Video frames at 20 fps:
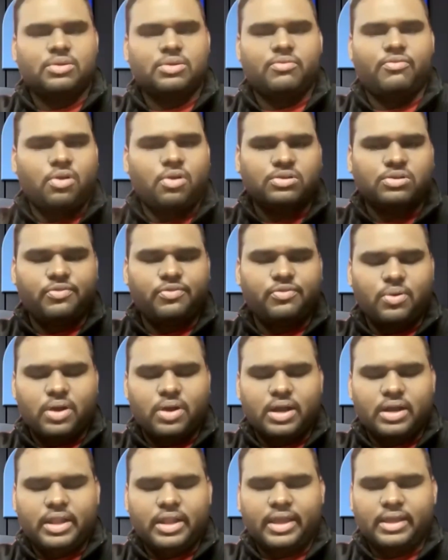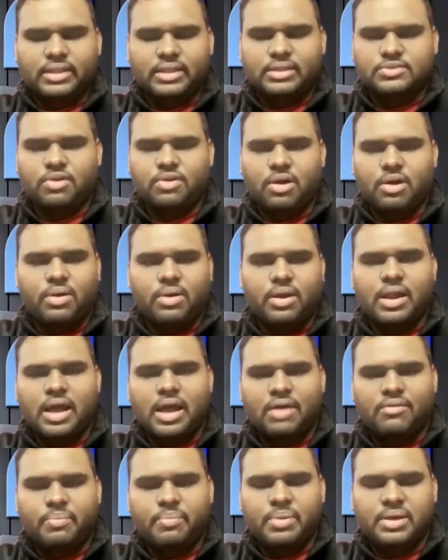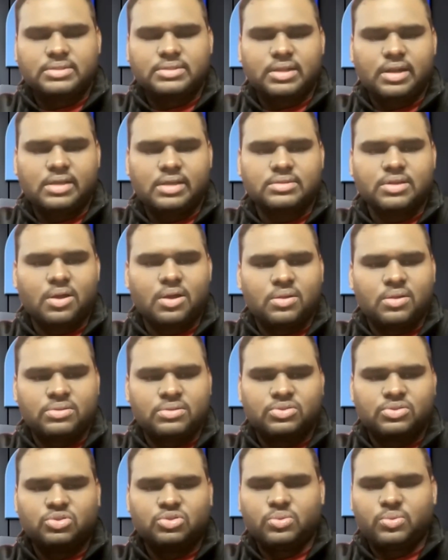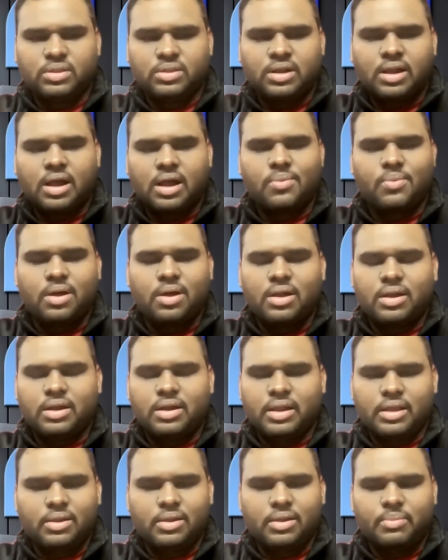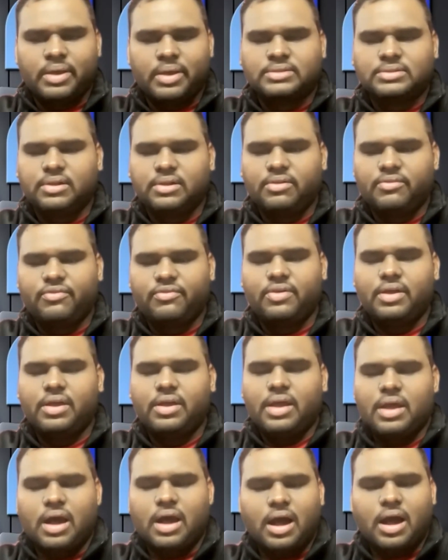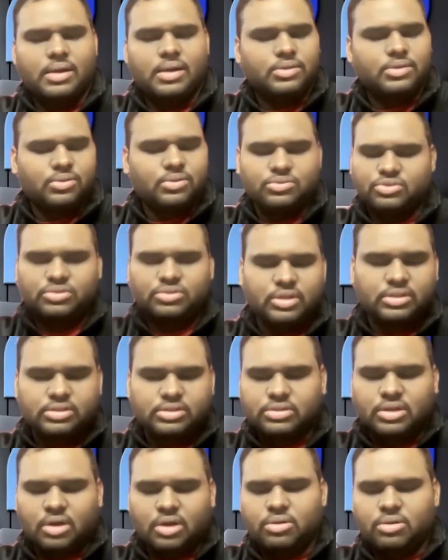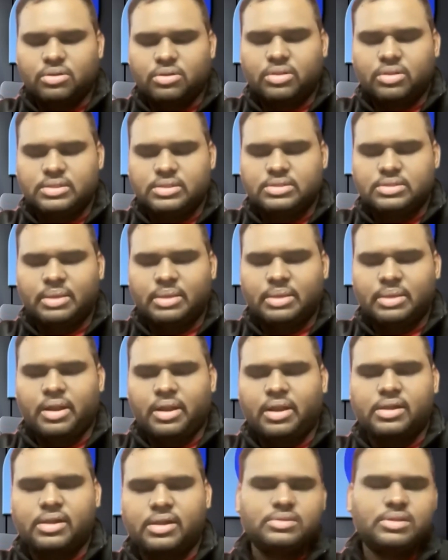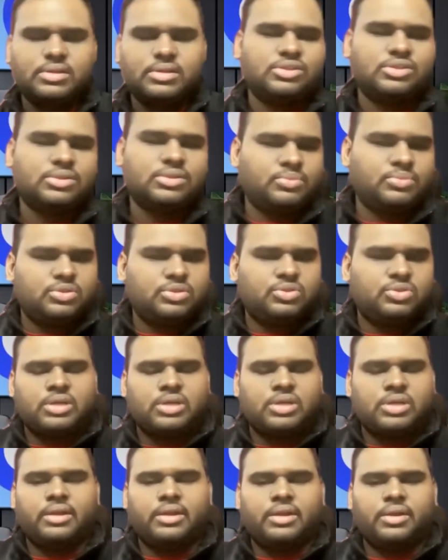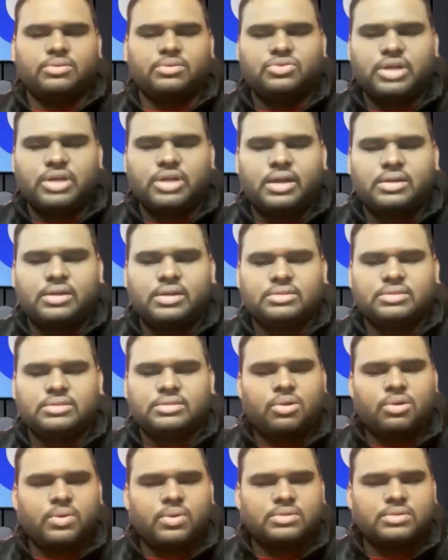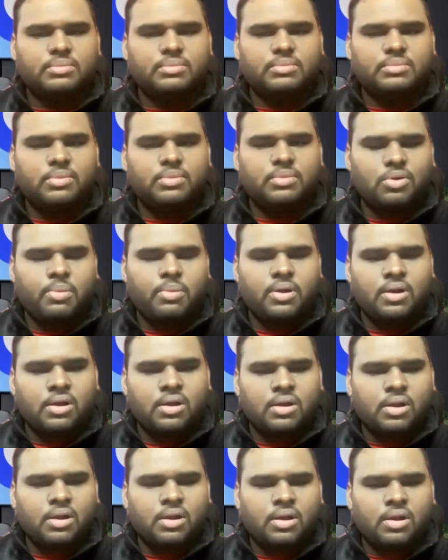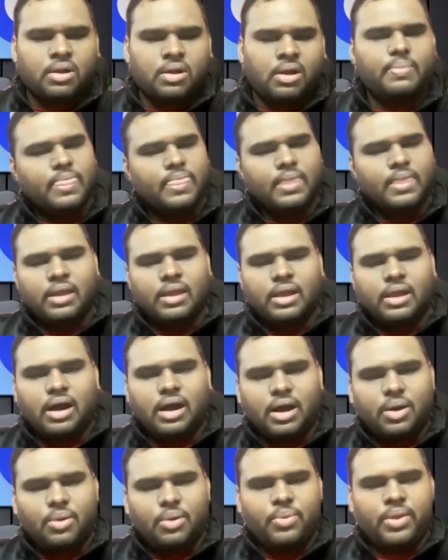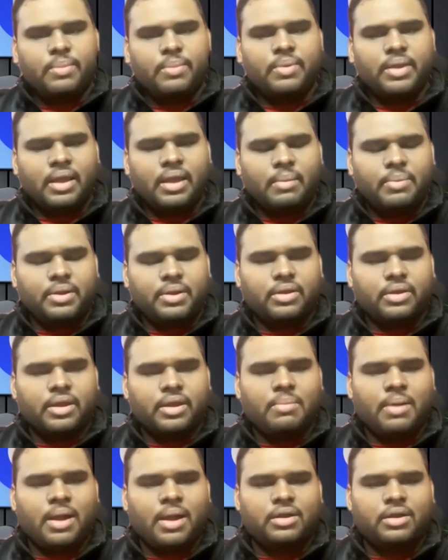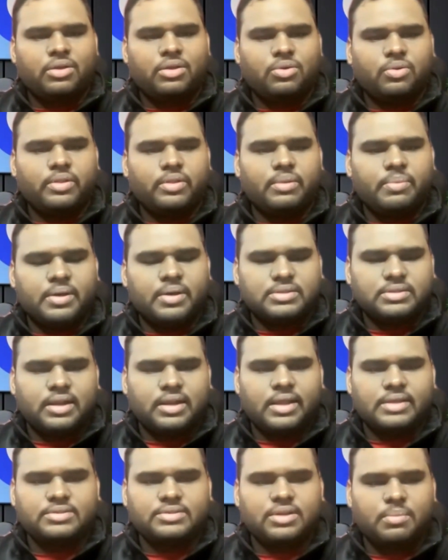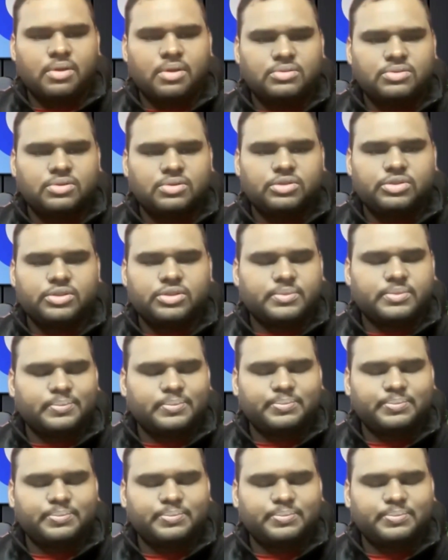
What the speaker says: So, folks, if you want to take this forward, have a personalized conversation with Raghava, Neil, or myself, you can just reach us out to this email address that I'm just sharing on chat. It's talktous@bluecopa.com. We'll be happy to get back to you with a personalized demonstration.